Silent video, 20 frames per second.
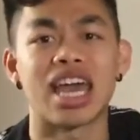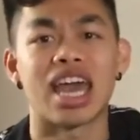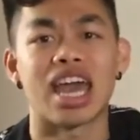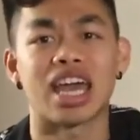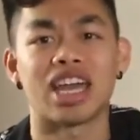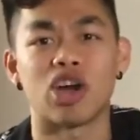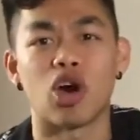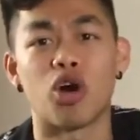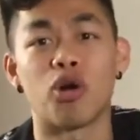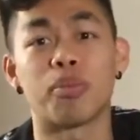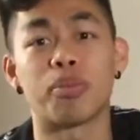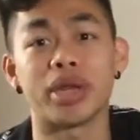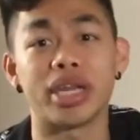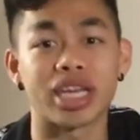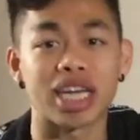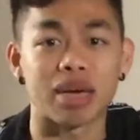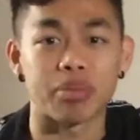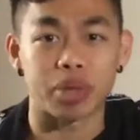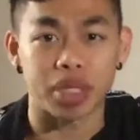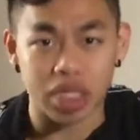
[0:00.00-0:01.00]
and opening
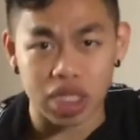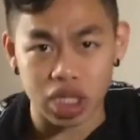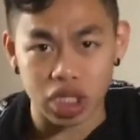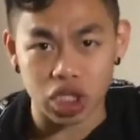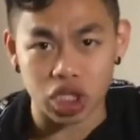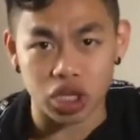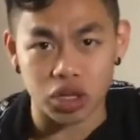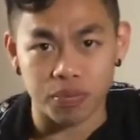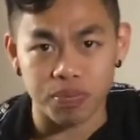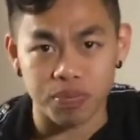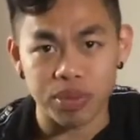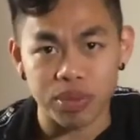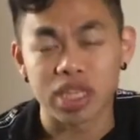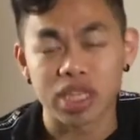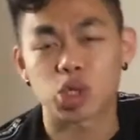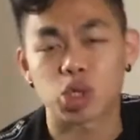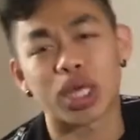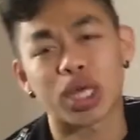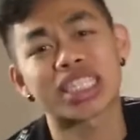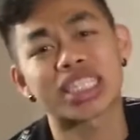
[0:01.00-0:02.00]
up the tissue.
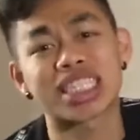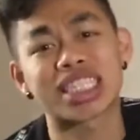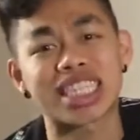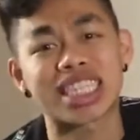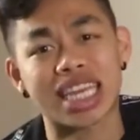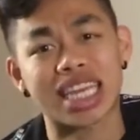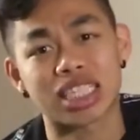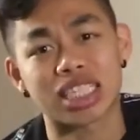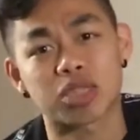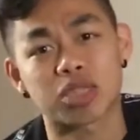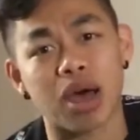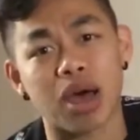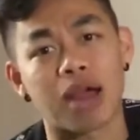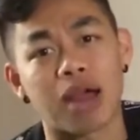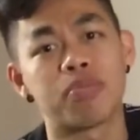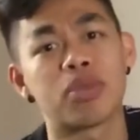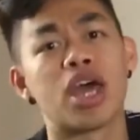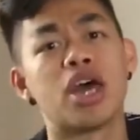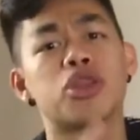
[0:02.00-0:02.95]
So that's the second spot.